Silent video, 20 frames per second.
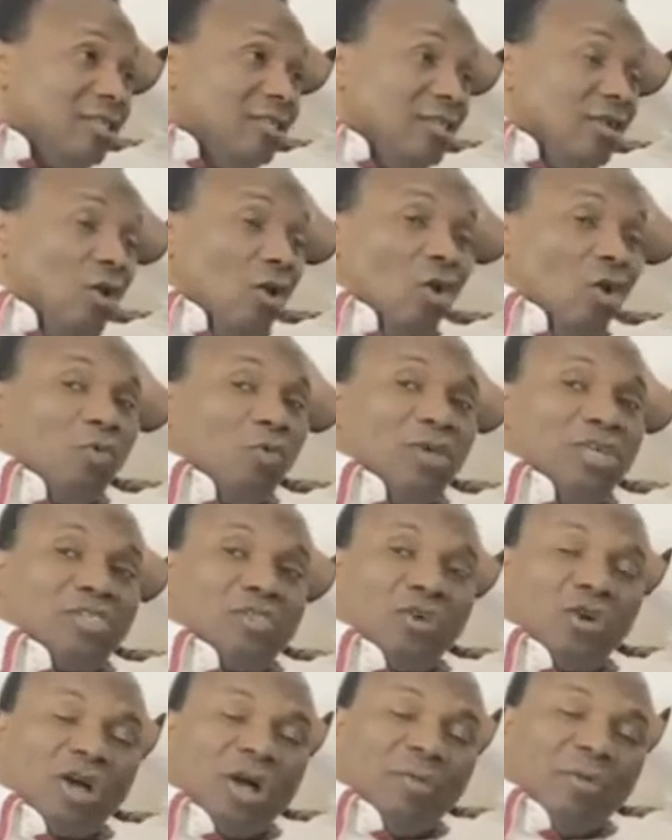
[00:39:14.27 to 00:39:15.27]
They always
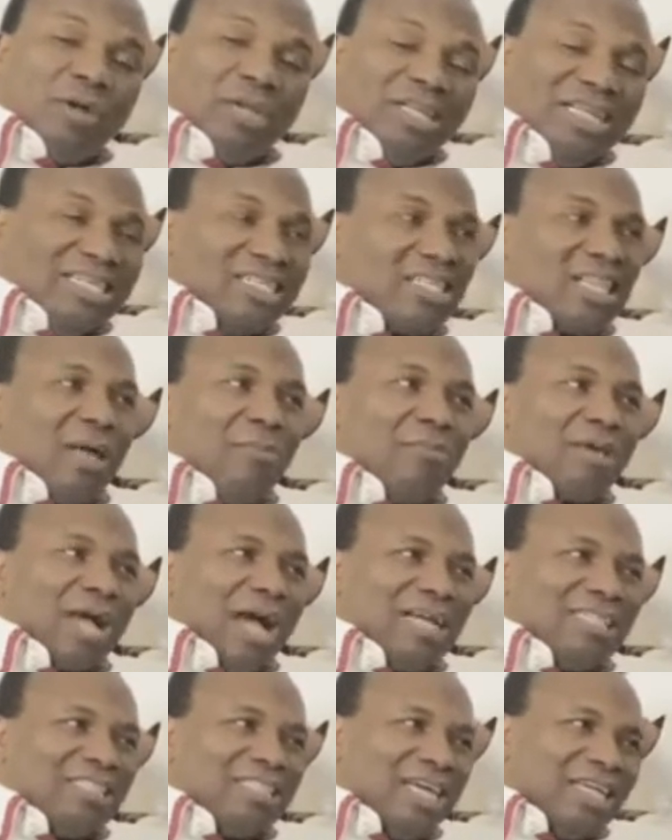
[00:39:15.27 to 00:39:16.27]
talk about the Islam
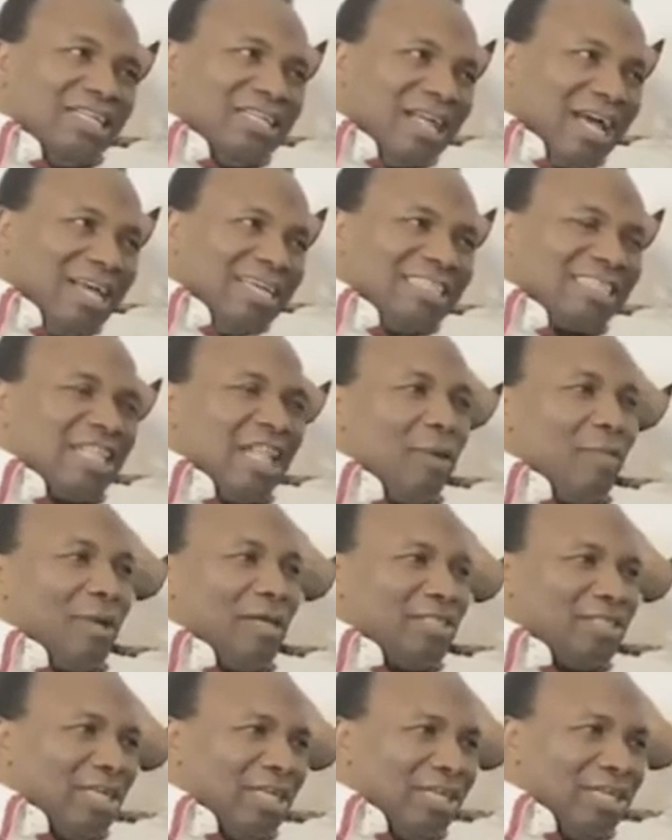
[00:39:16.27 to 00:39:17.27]
agenda,
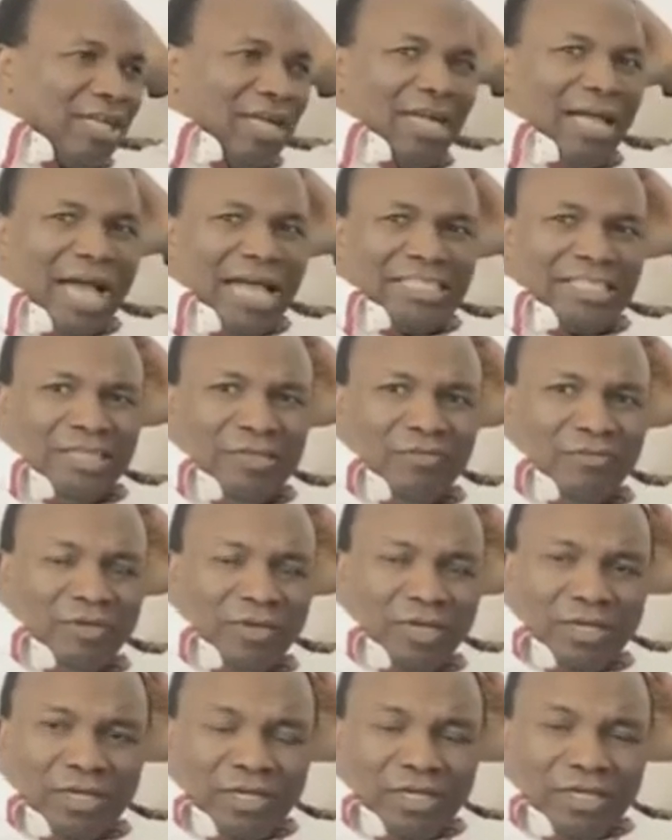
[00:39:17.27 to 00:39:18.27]
as
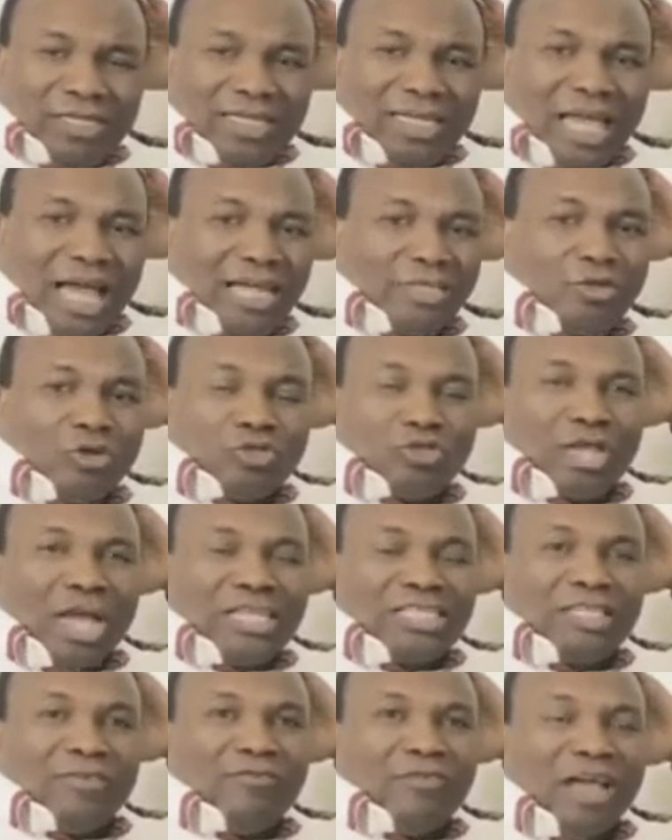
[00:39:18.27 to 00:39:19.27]

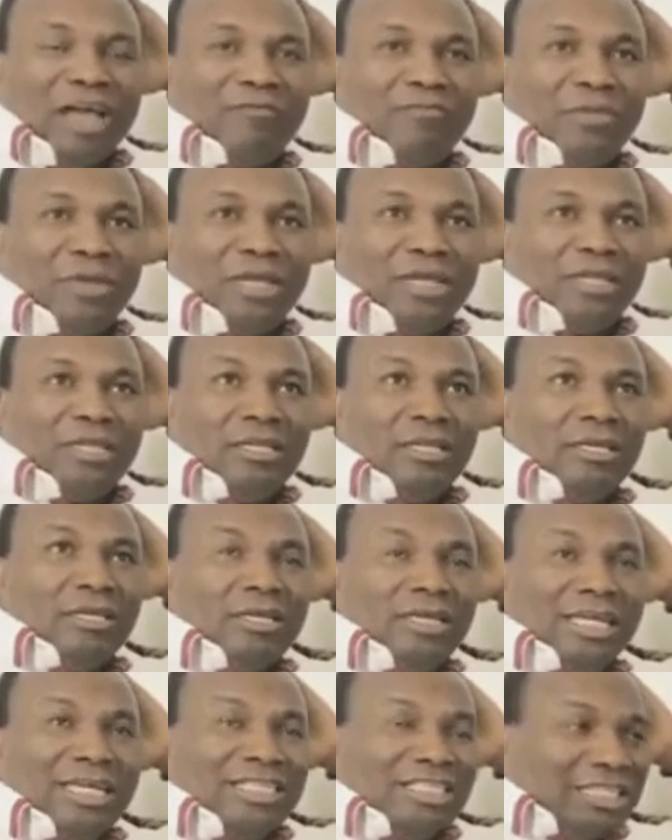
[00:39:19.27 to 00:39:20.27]
if they have been
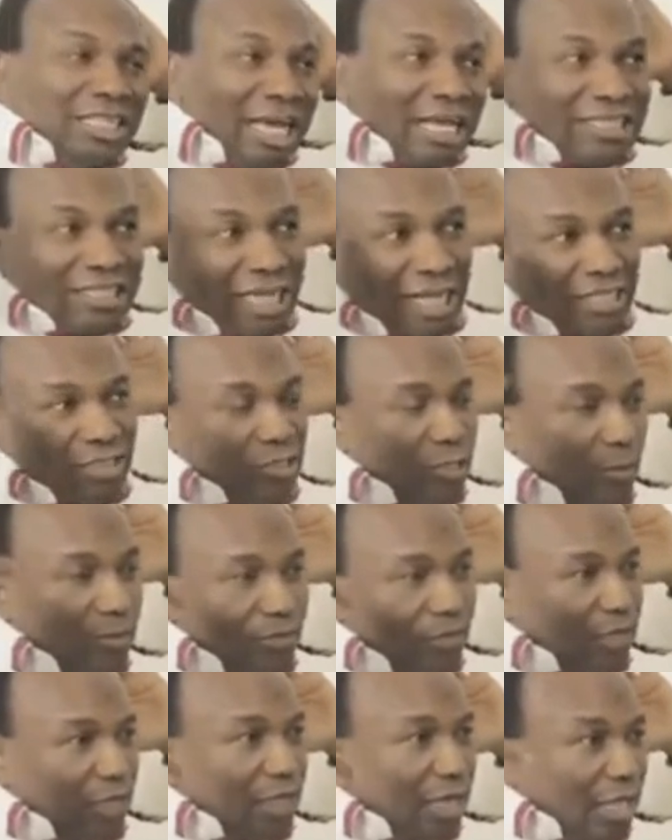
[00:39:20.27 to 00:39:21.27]
injected
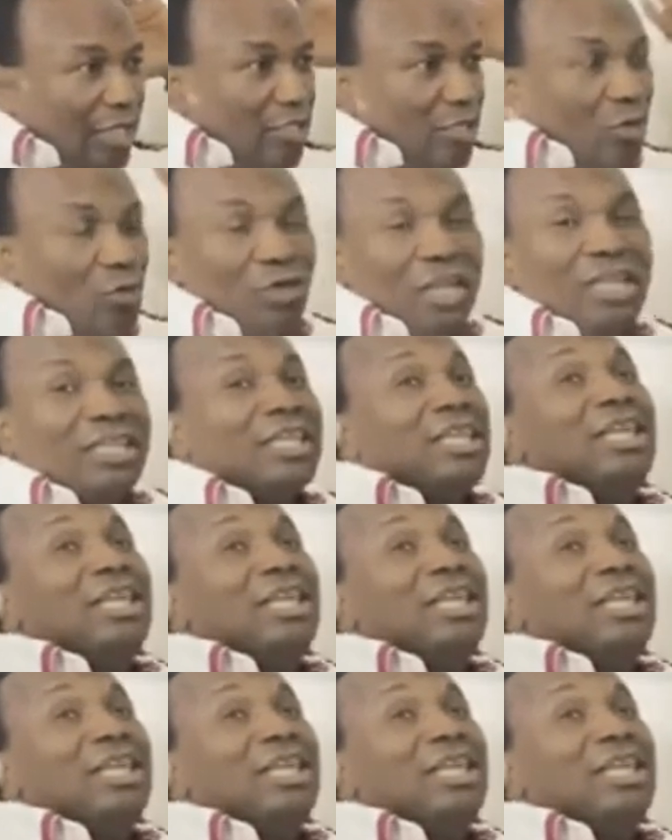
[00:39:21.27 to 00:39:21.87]
something, that the only thing